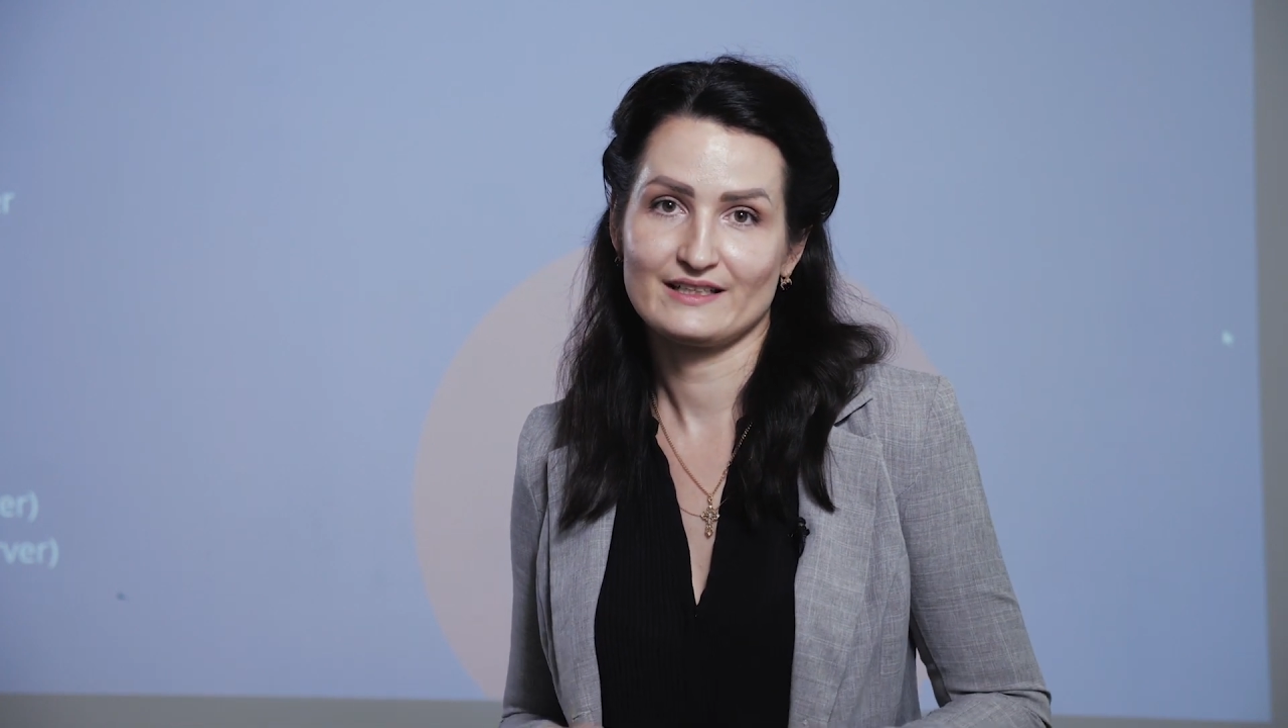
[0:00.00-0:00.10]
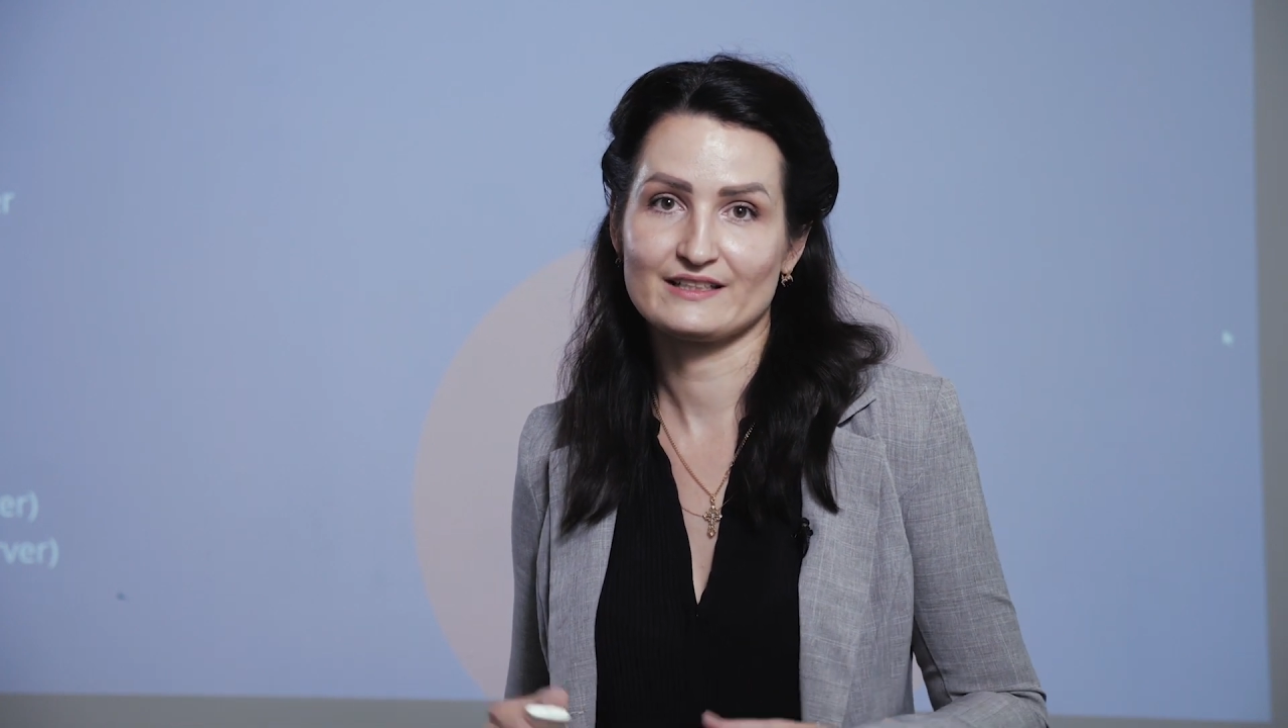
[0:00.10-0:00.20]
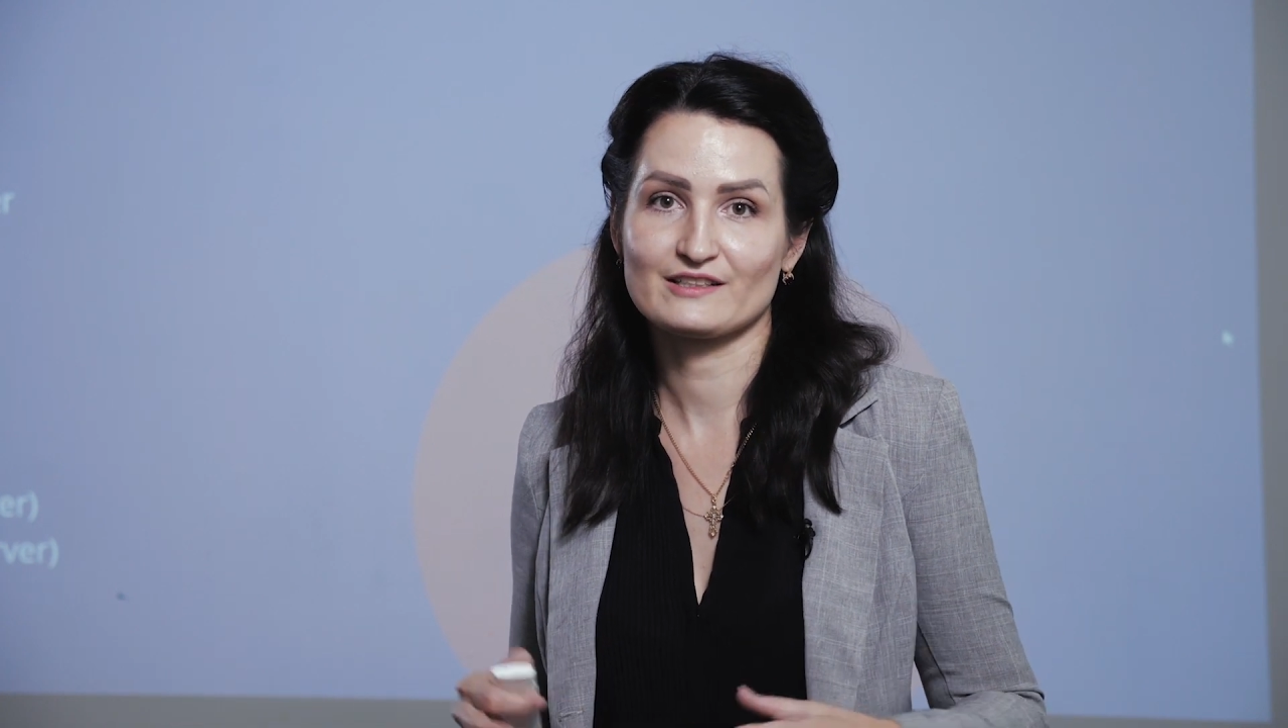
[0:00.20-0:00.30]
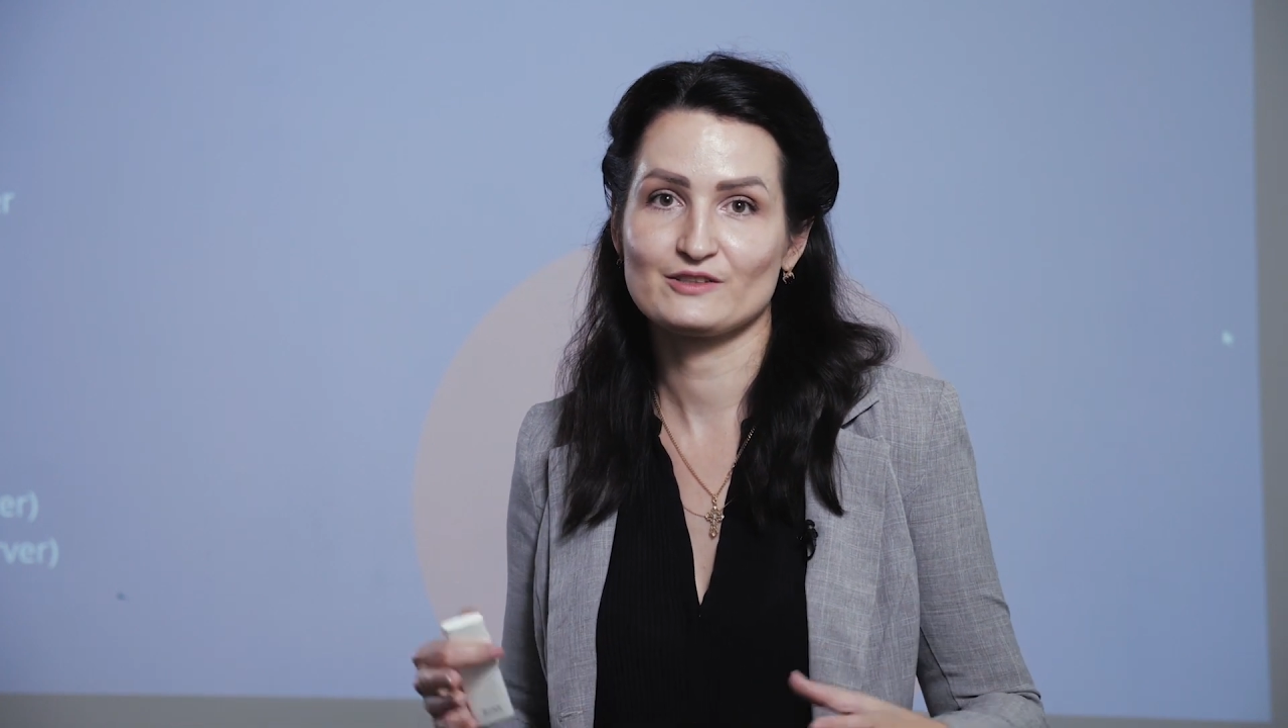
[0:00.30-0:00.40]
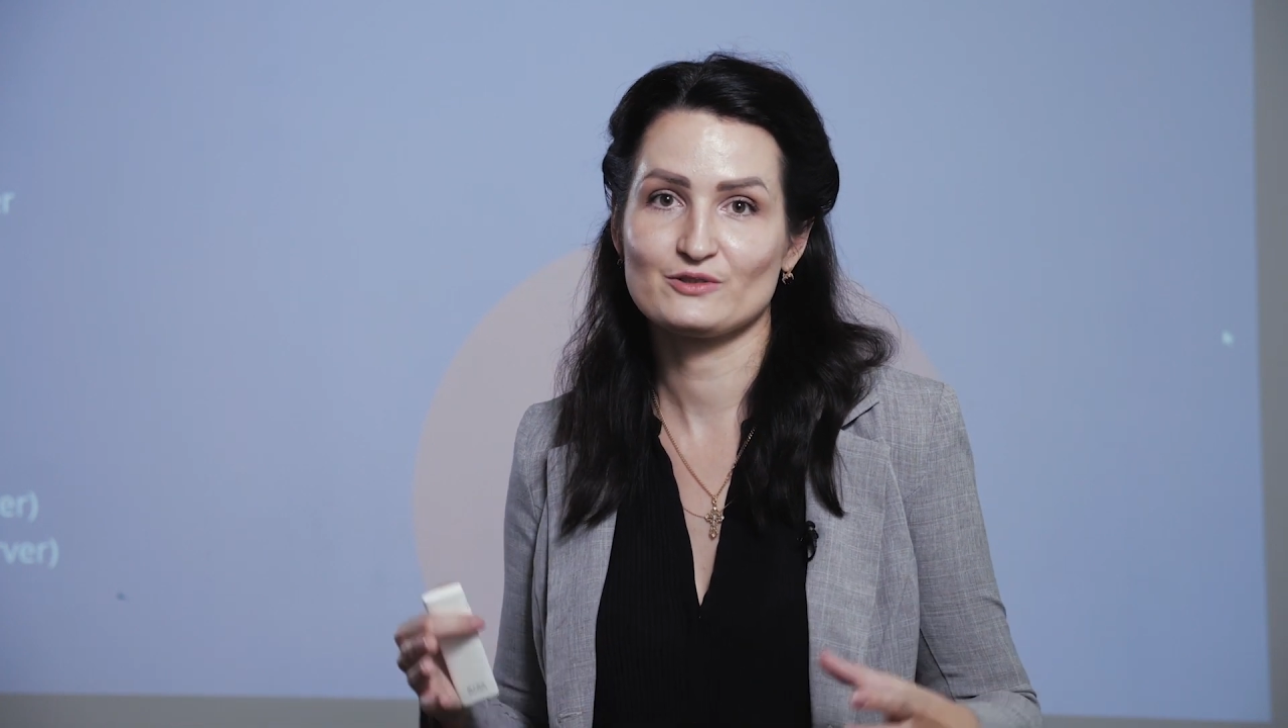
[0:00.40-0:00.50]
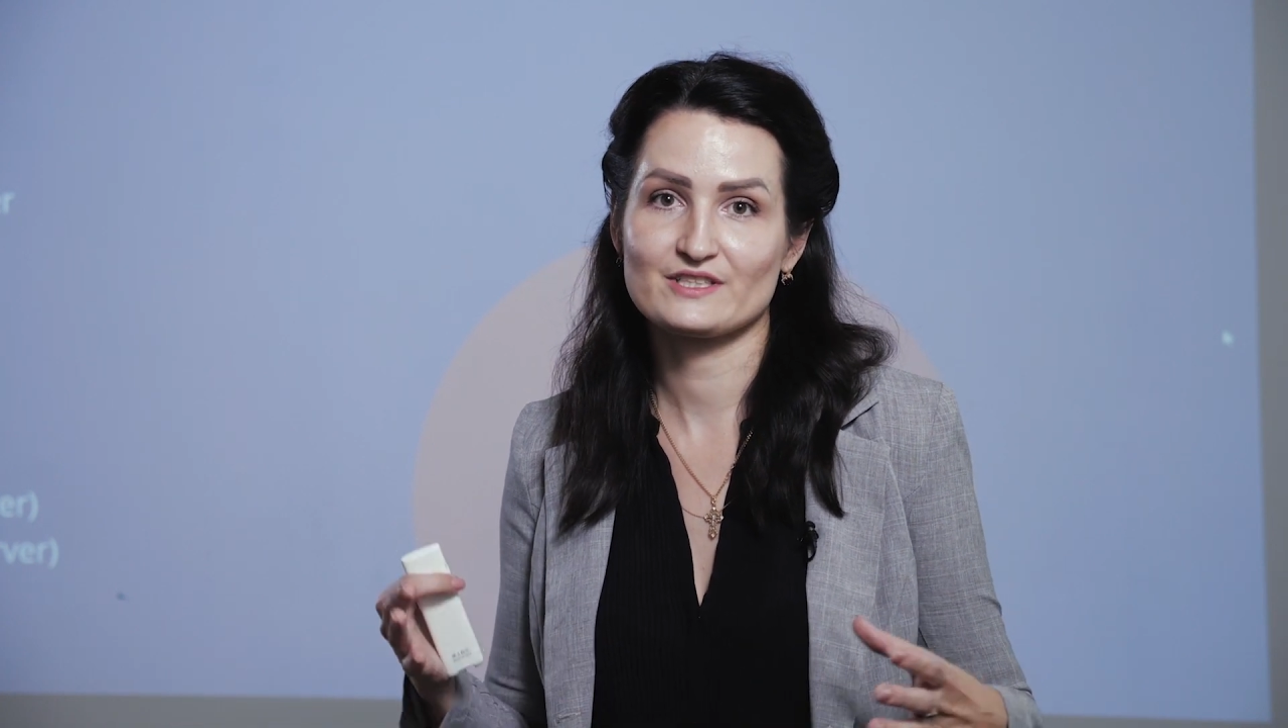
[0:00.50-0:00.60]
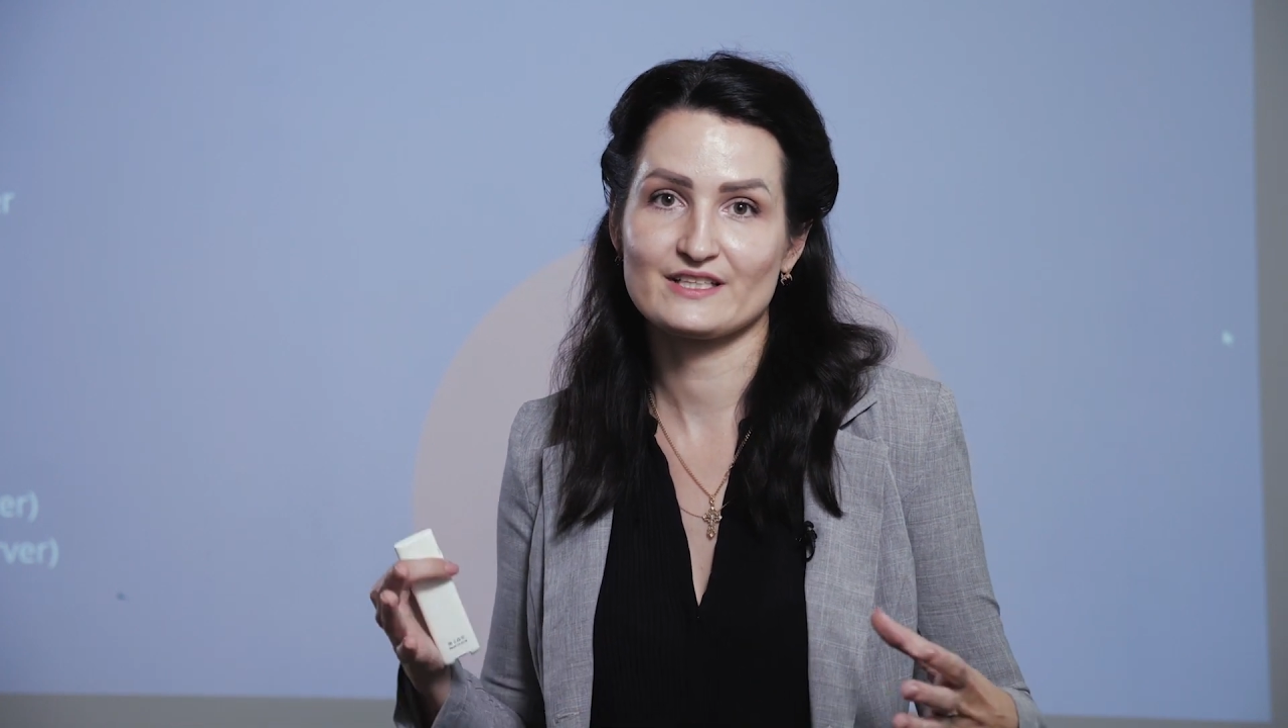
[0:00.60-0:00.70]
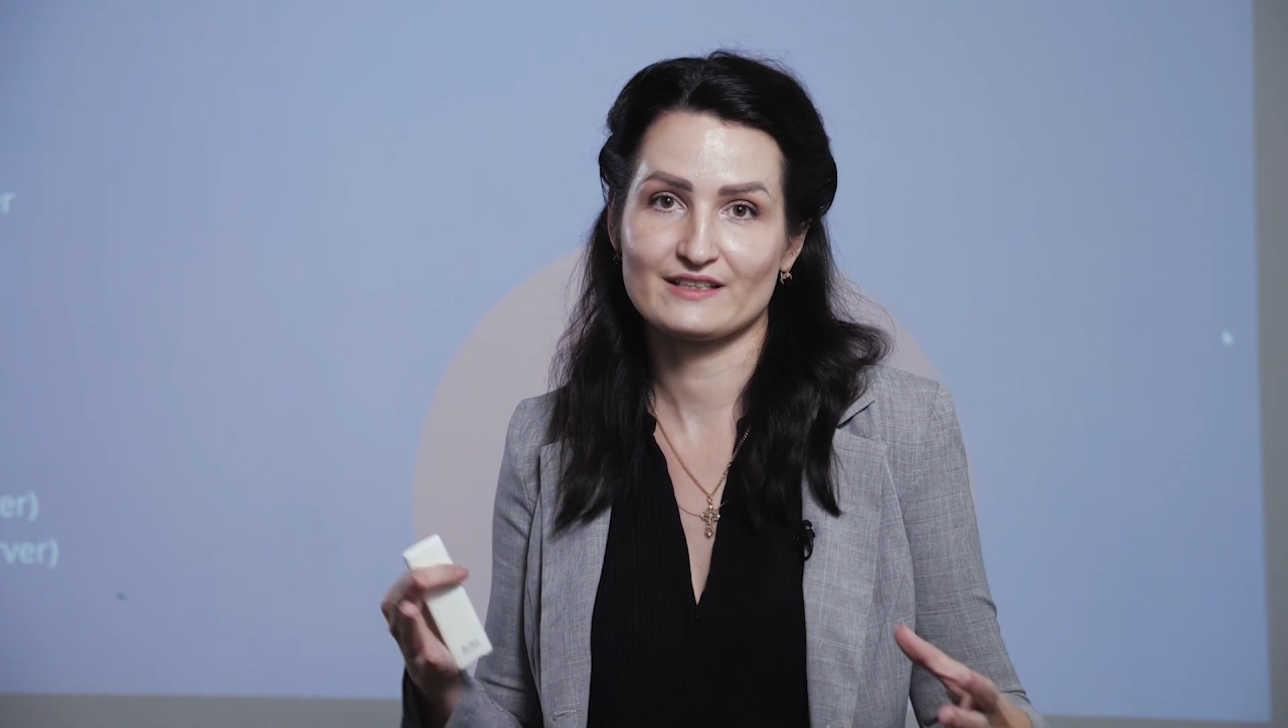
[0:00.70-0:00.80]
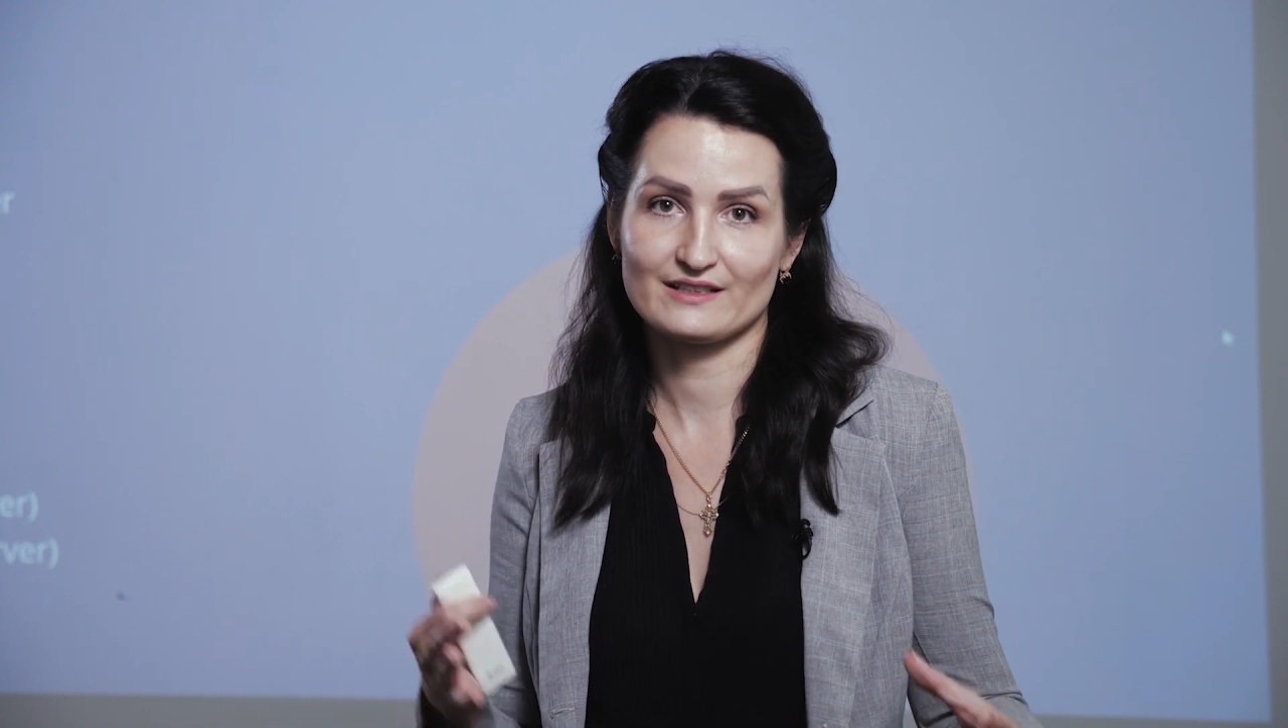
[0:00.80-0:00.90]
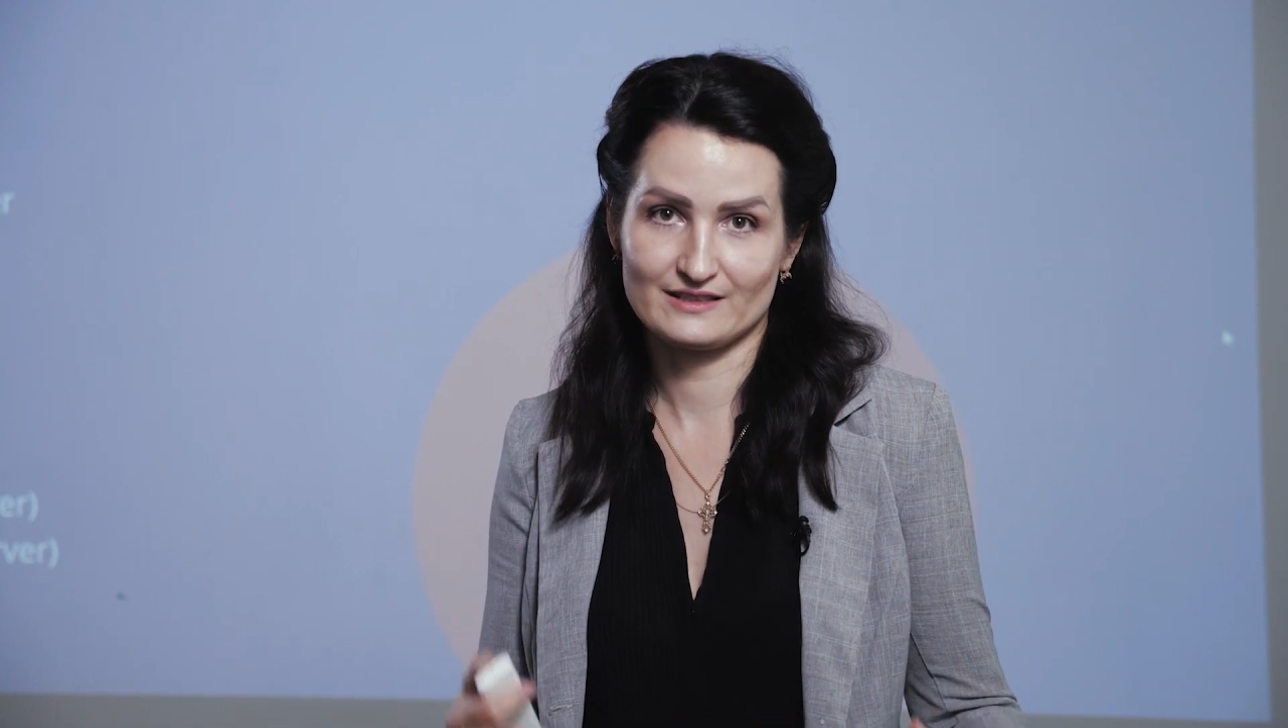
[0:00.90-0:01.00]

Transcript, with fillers: including